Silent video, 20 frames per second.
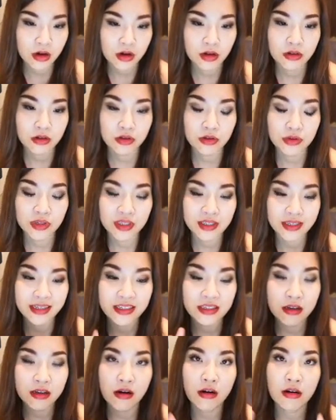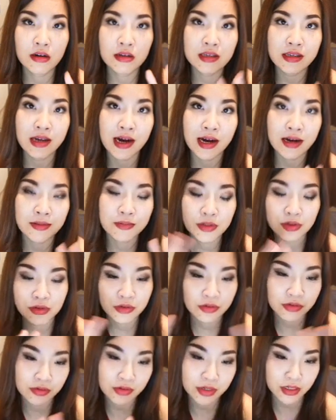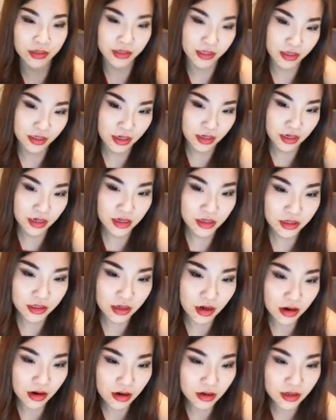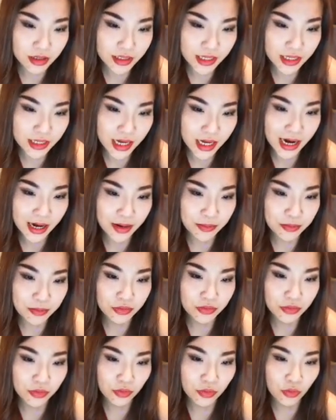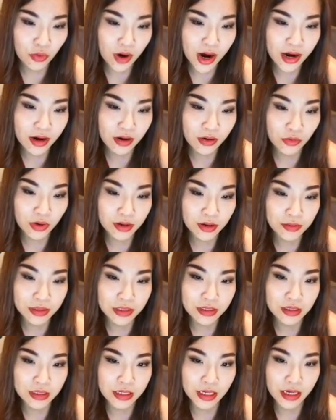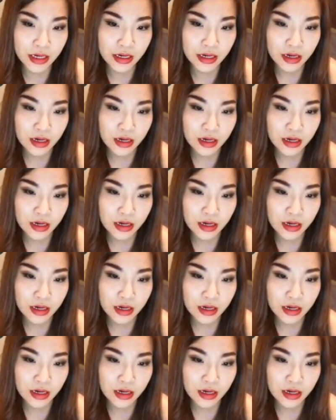So we say song, sam, two, three, right? Song, sam, one means day.